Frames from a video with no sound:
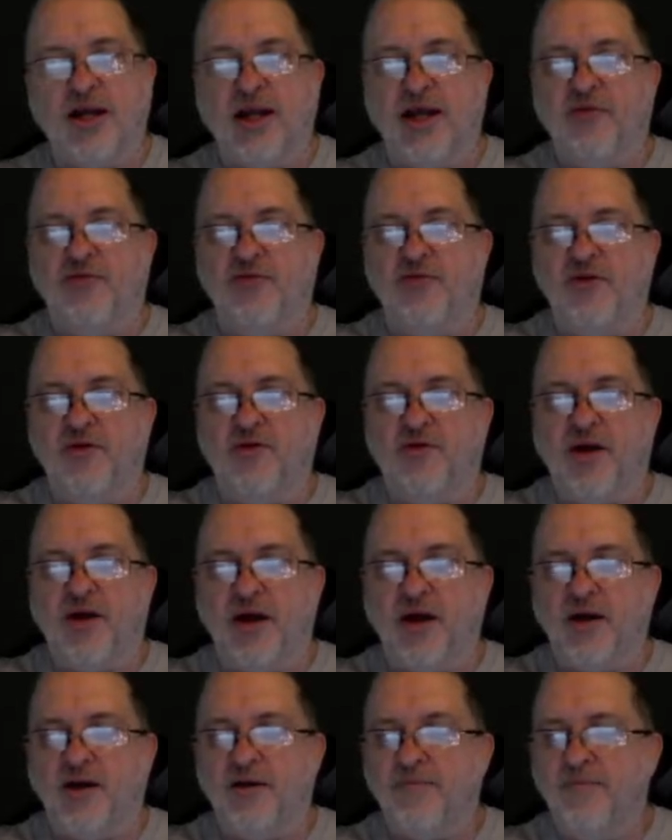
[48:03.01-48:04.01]
out through
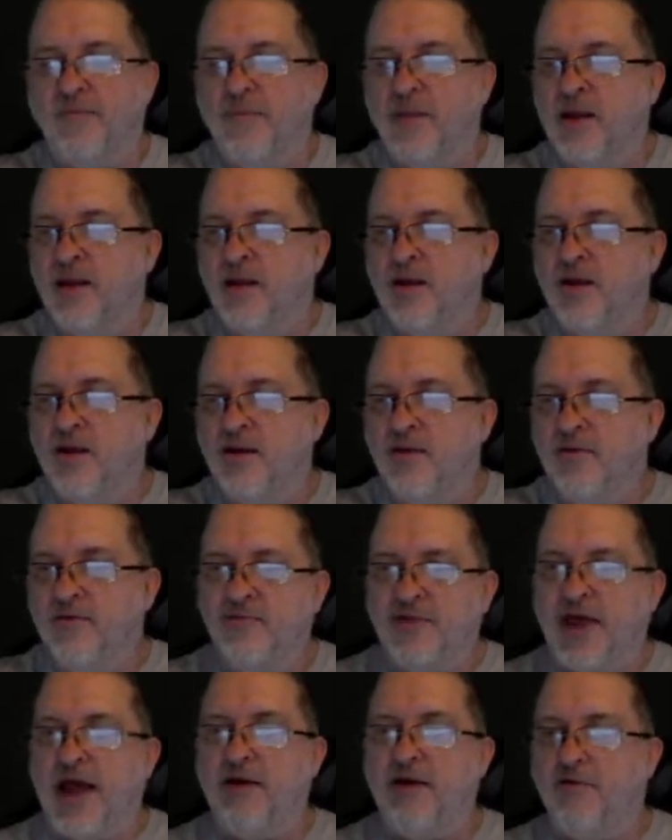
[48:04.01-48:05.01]
there,
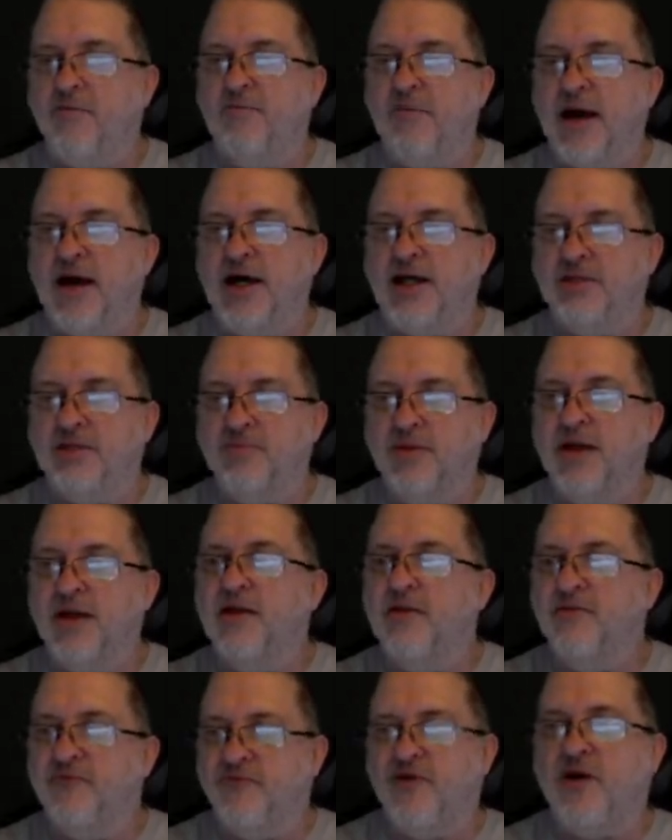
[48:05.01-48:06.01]
that reminds me
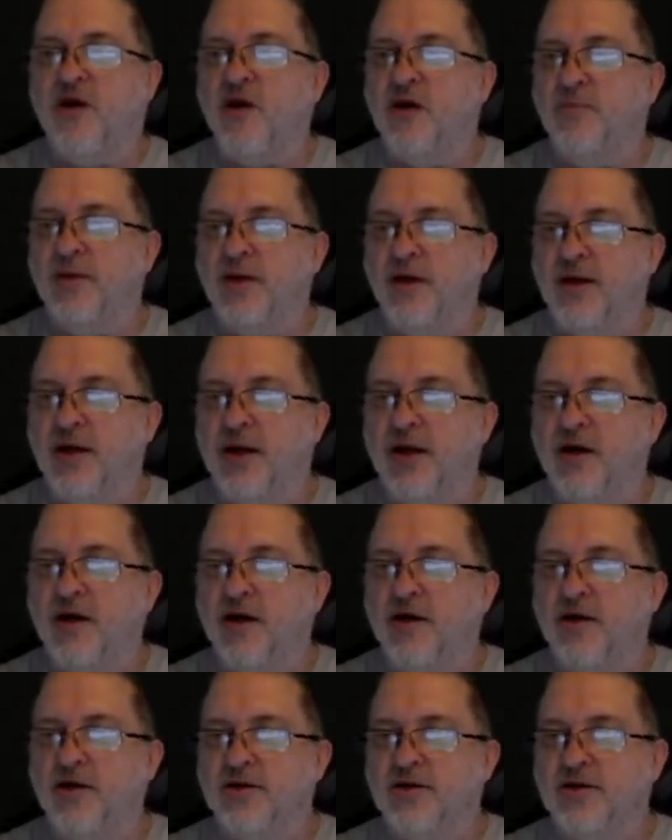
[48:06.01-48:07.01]
of farming in
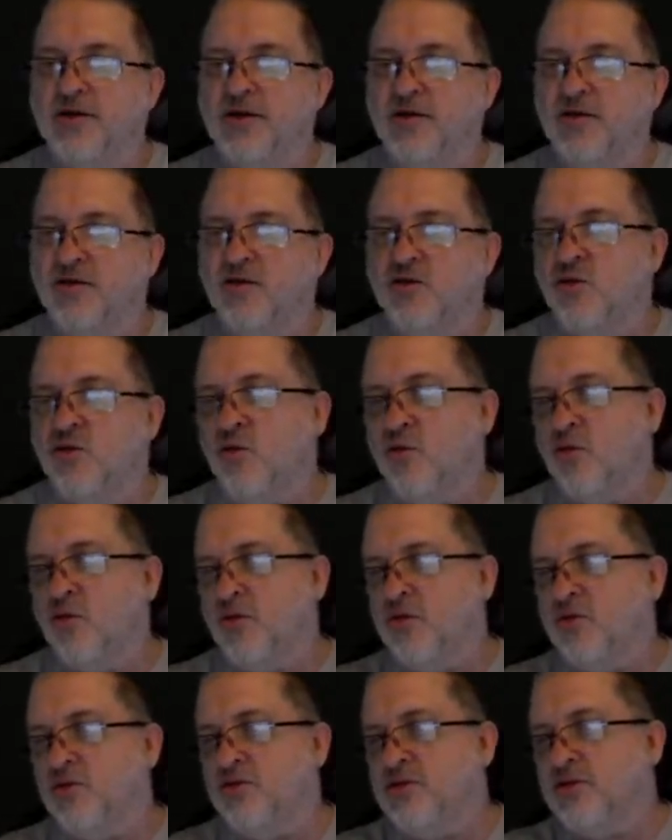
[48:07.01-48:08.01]
areas
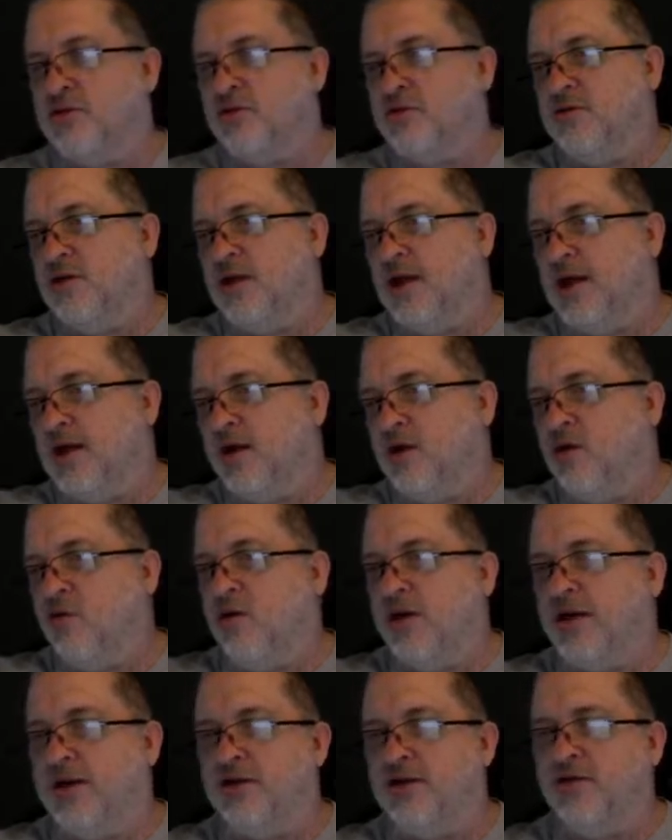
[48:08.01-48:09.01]
towards kind of going
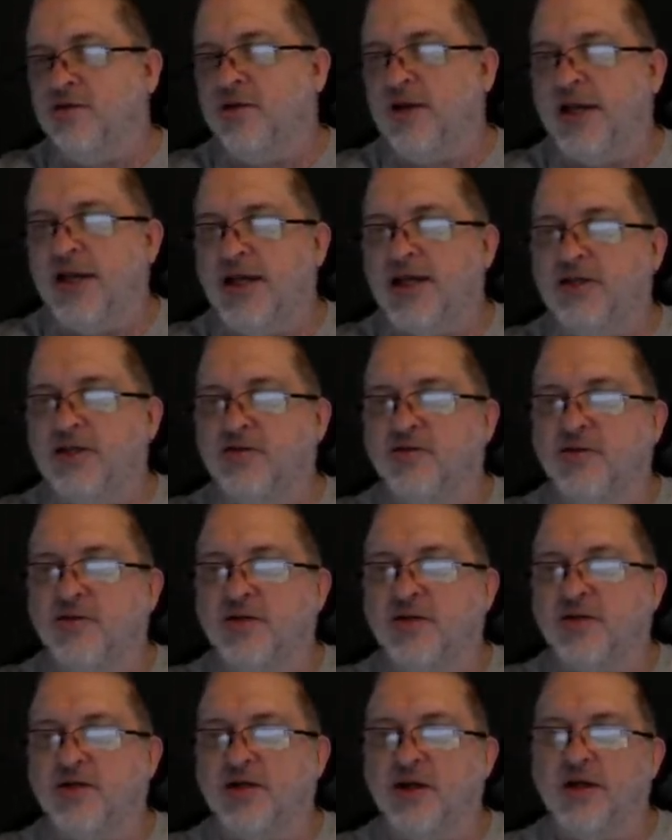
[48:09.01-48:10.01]
into eastern
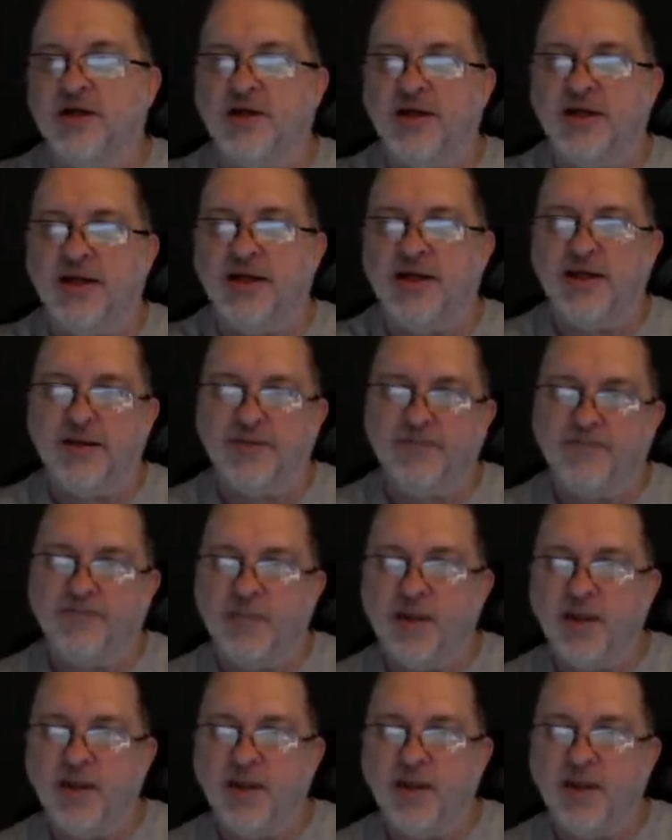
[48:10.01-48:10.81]
Kentucky,